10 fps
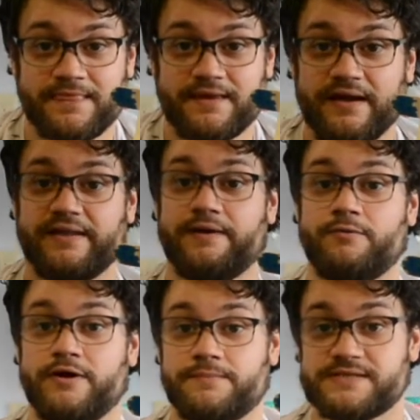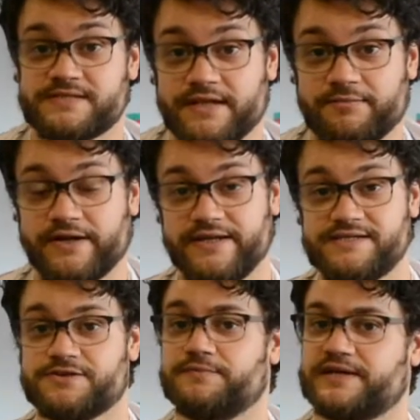And that will help us celebrate
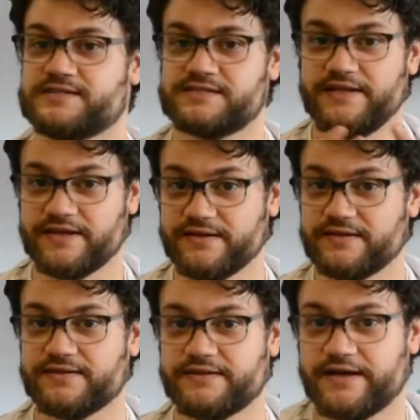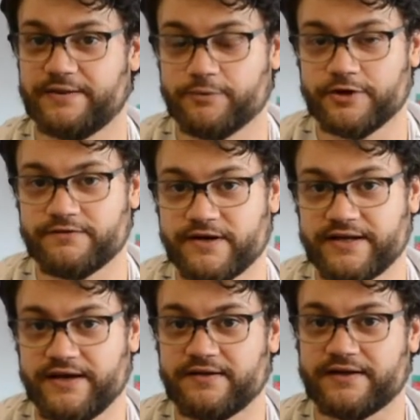Easter, because Lent, the time we're in right
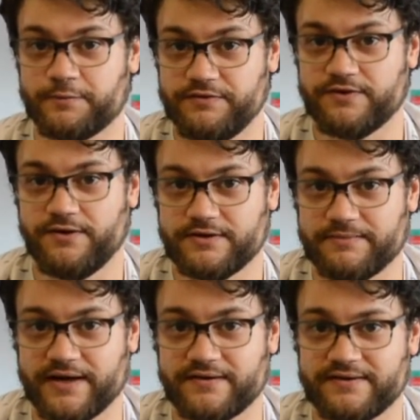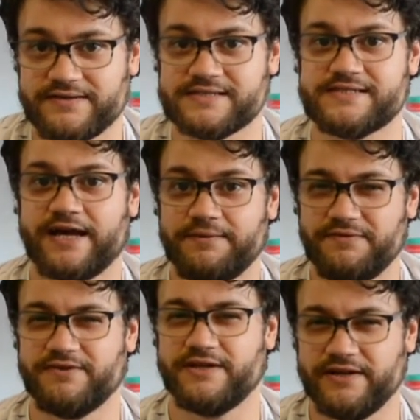now, like we've talked about, is a time
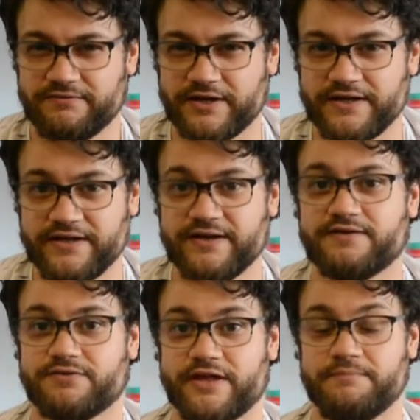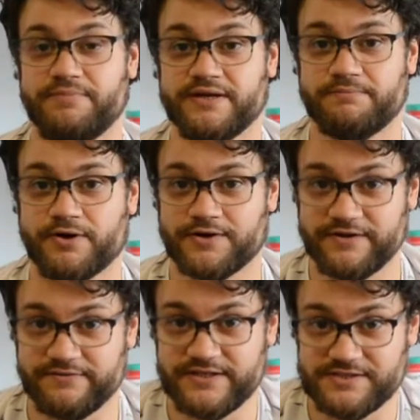of getting ready for that big party
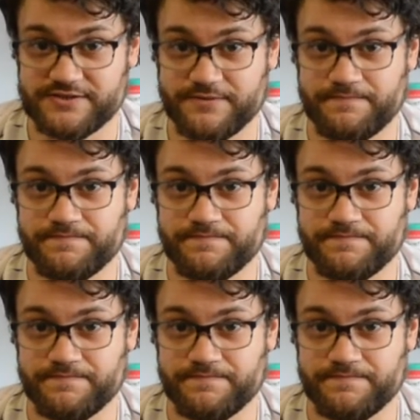of Easter.